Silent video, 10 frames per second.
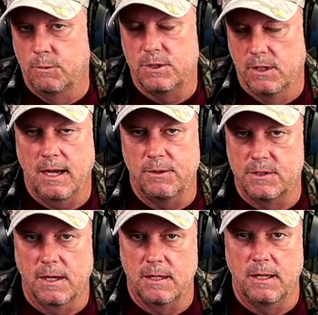allowed
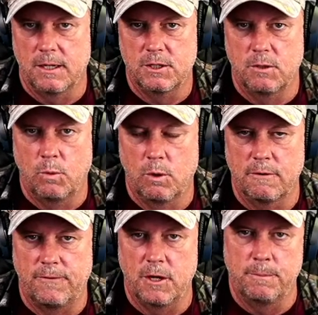psychological
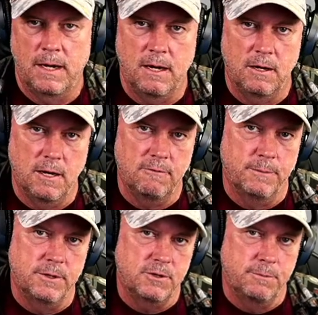warfare by our
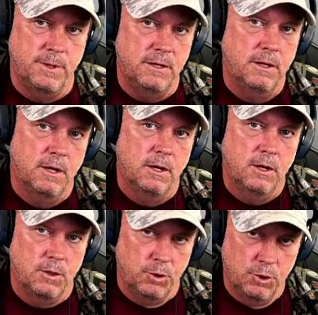government to be
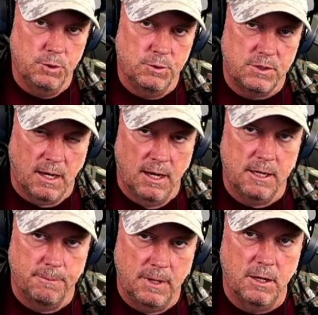used on
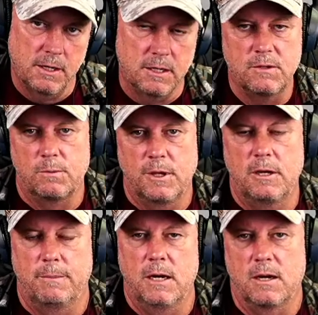Americans within
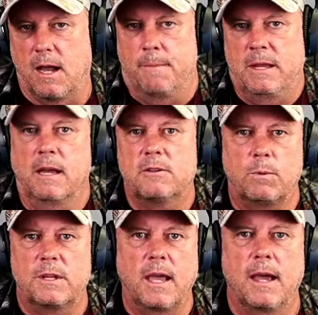America. I mean, that's
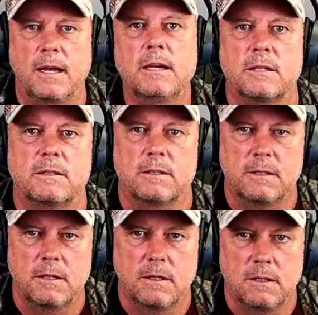what that is.
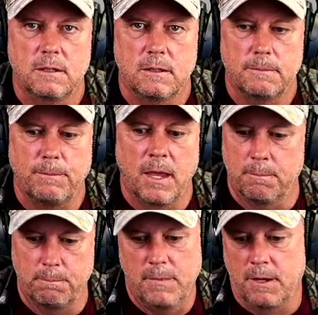
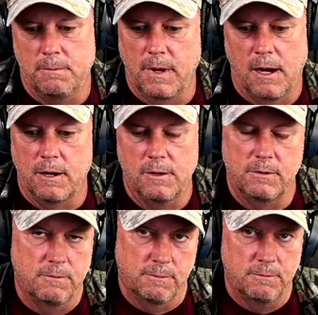And
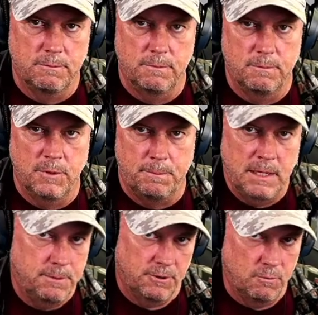the
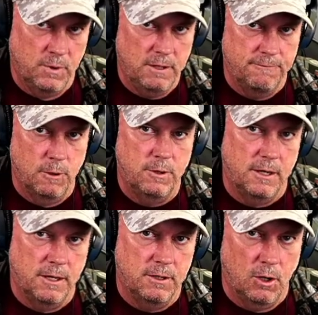people that we voted
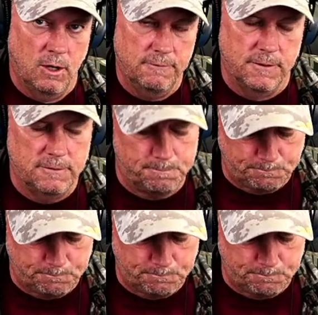into office,